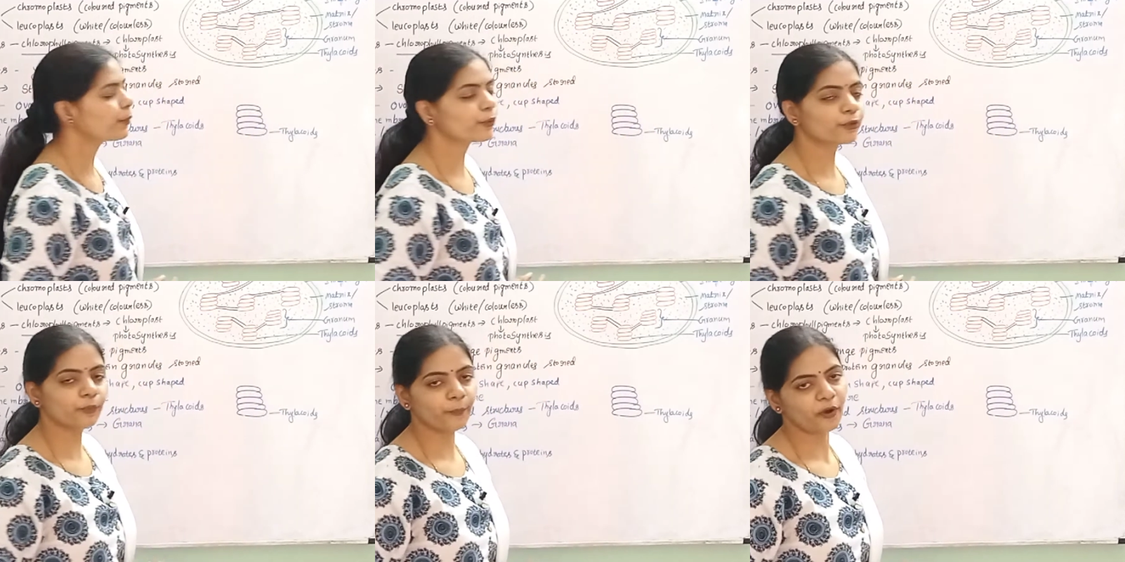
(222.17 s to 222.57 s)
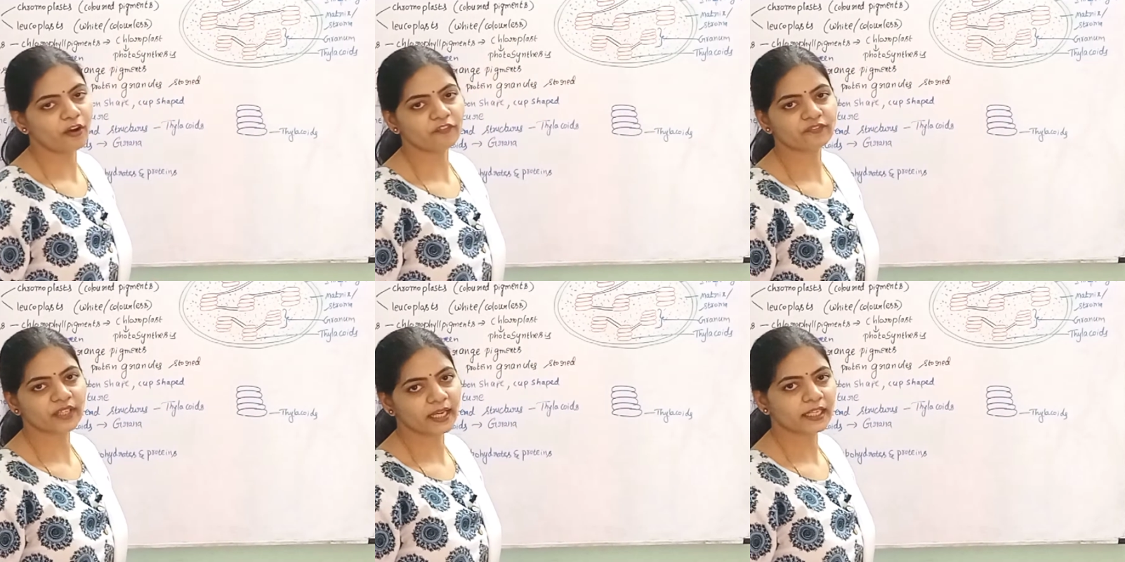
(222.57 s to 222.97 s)
group
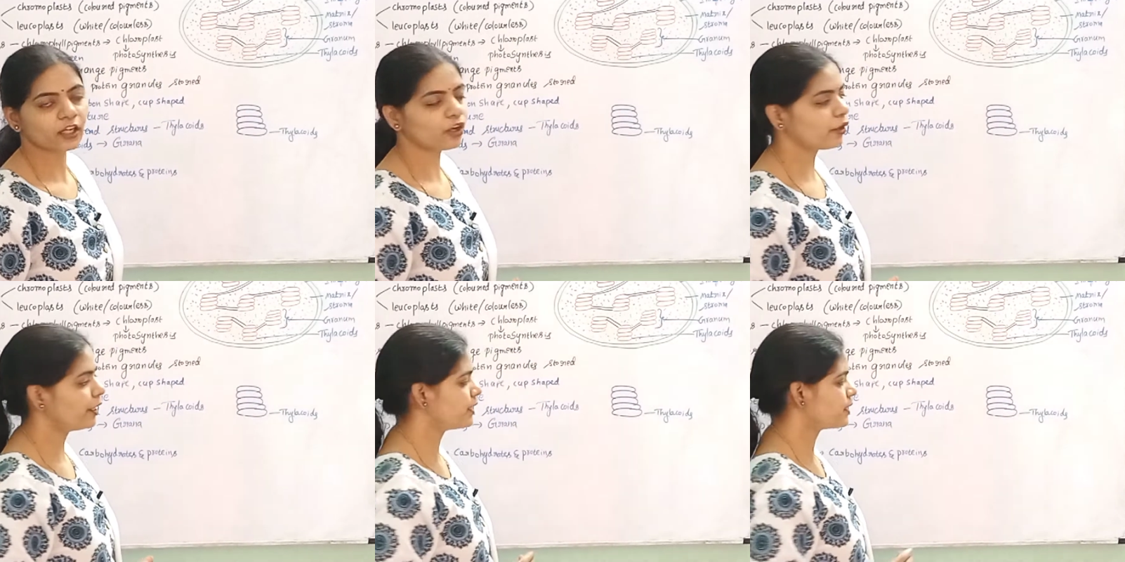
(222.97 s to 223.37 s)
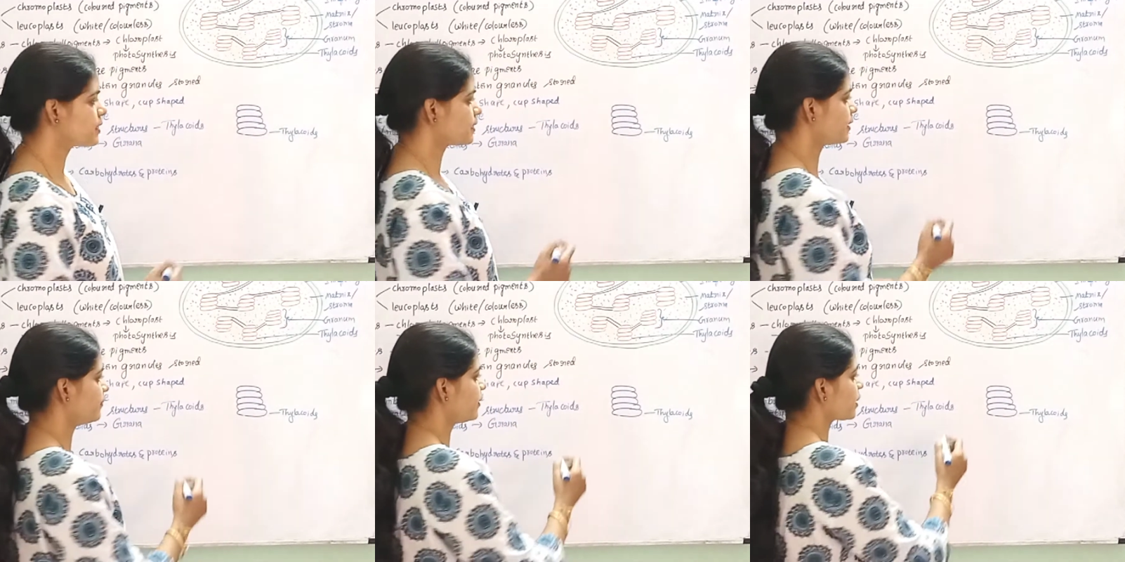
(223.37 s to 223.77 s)
of
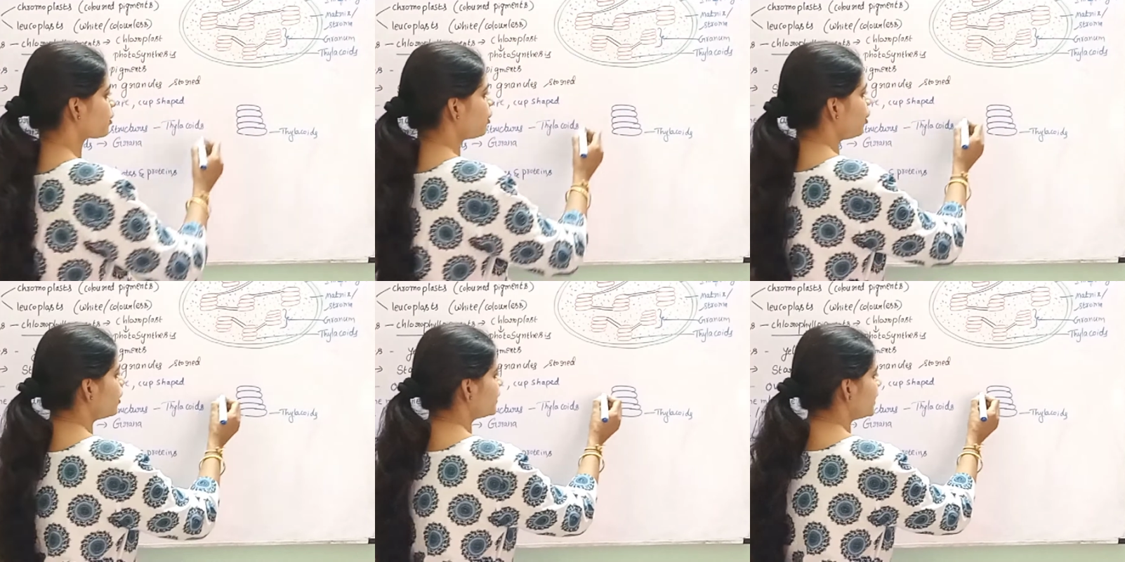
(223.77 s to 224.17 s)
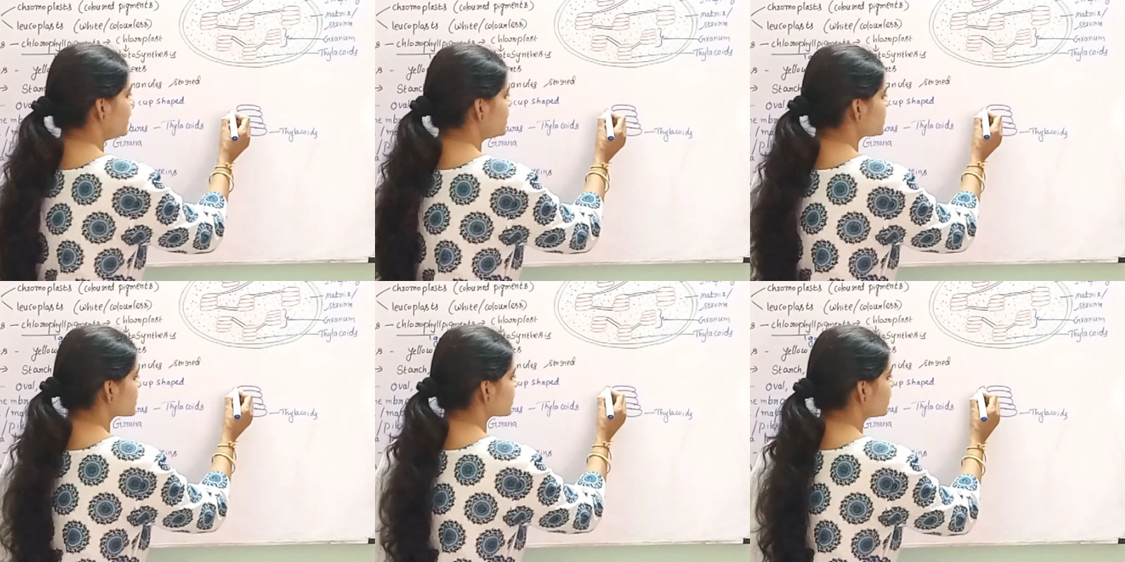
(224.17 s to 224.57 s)
thylakoids, they were called
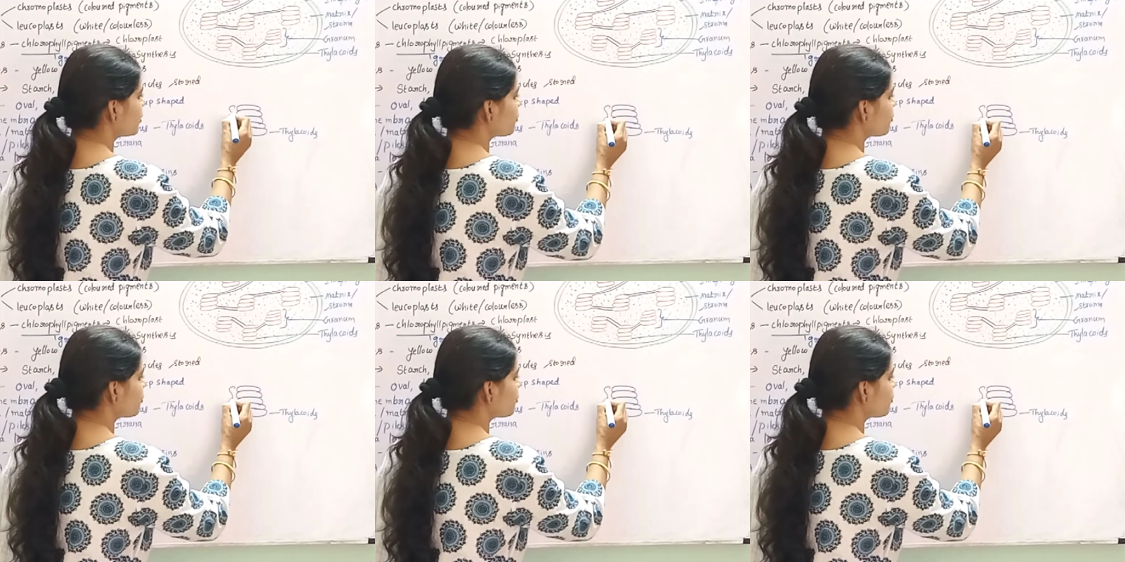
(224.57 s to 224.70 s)
as